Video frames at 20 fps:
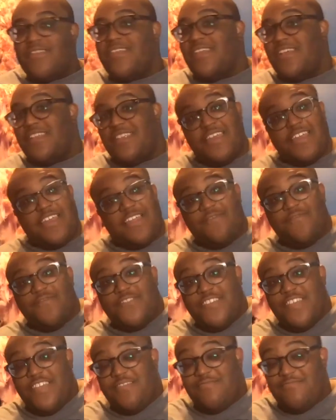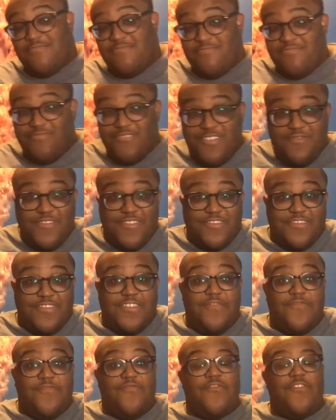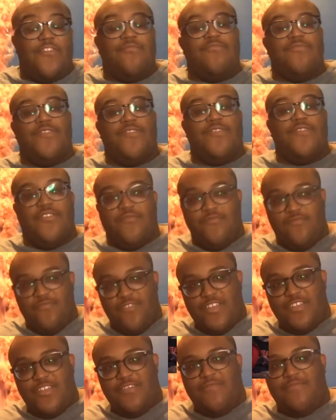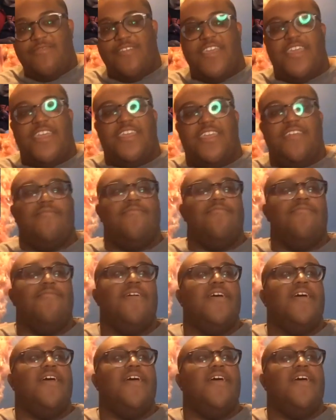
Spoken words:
Like I've said previously, from the Rib and